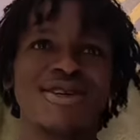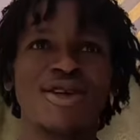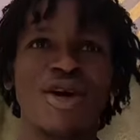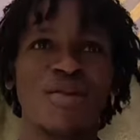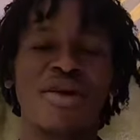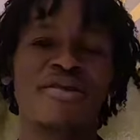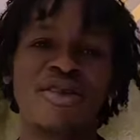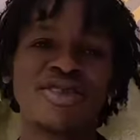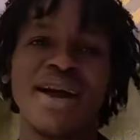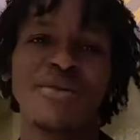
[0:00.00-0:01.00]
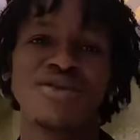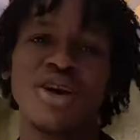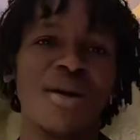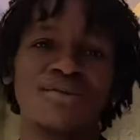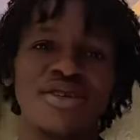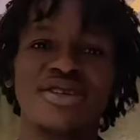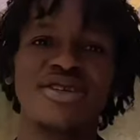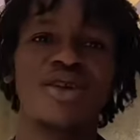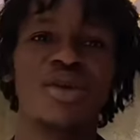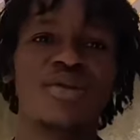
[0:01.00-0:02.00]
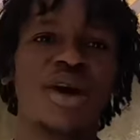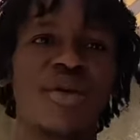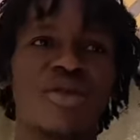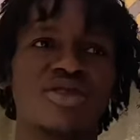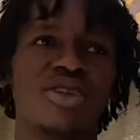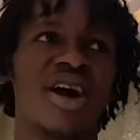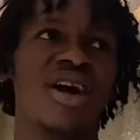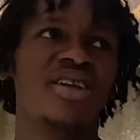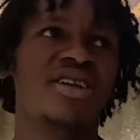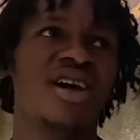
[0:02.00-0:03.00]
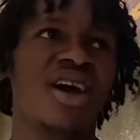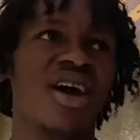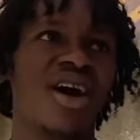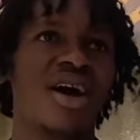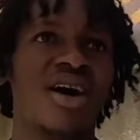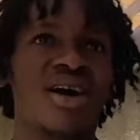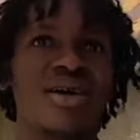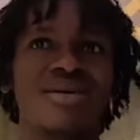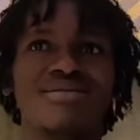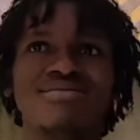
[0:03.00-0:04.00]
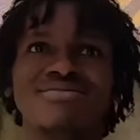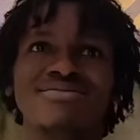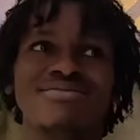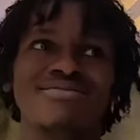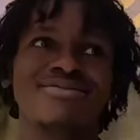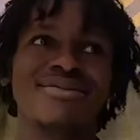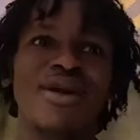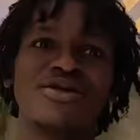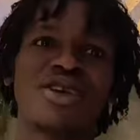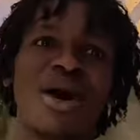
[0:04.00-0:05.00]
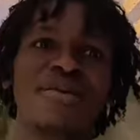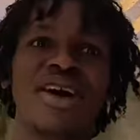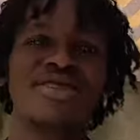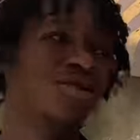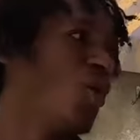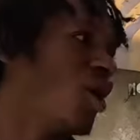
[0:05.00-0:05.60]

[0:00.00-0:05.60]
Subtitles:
you know, my first time to come to Ethiopia was that I was coming as